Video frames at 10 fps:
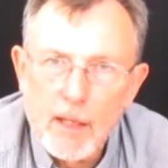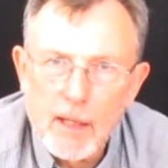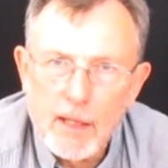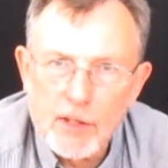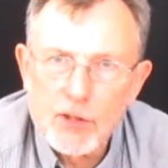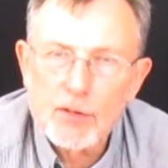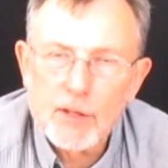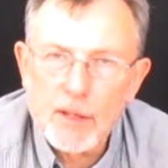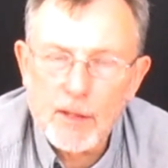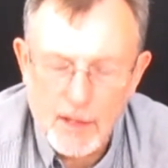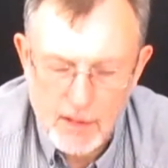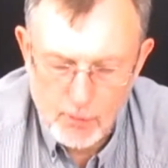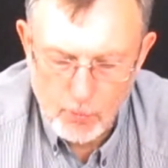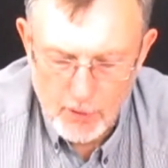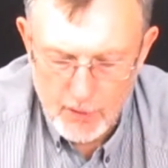is using
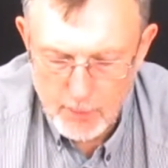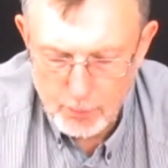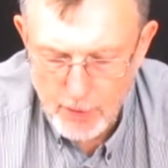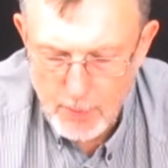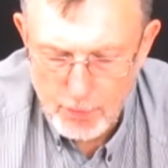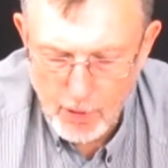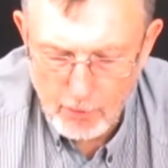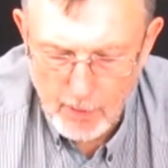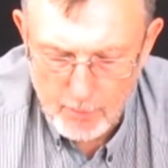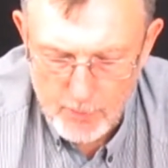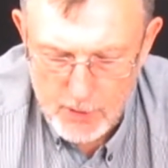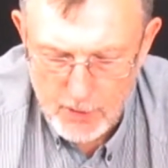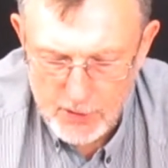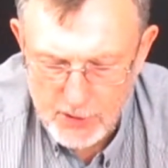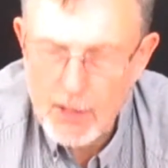one of the pre-programmed
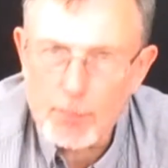sender